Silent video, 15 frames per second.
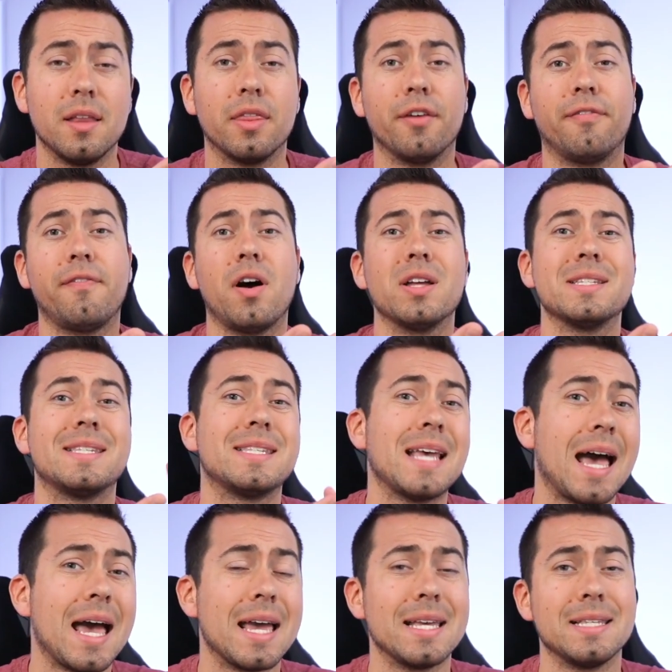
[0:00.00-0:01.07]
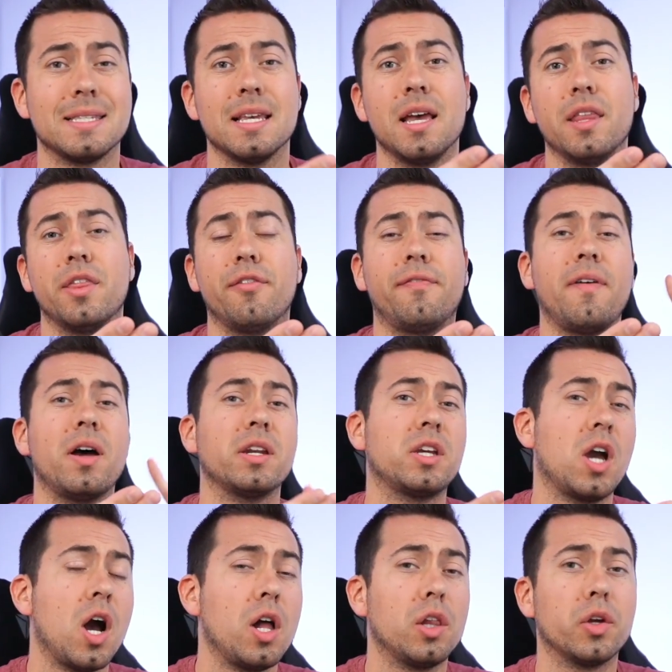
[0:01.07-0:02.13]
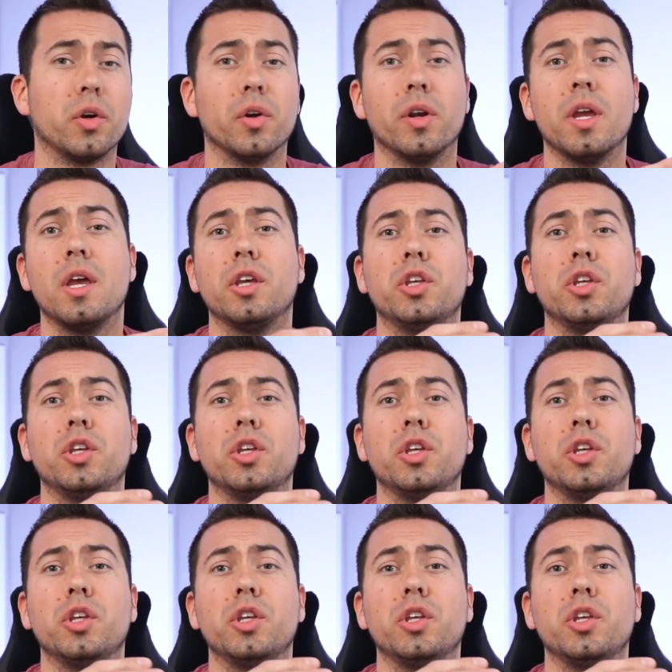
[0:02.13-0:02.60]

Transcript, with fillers: the font size, the font color.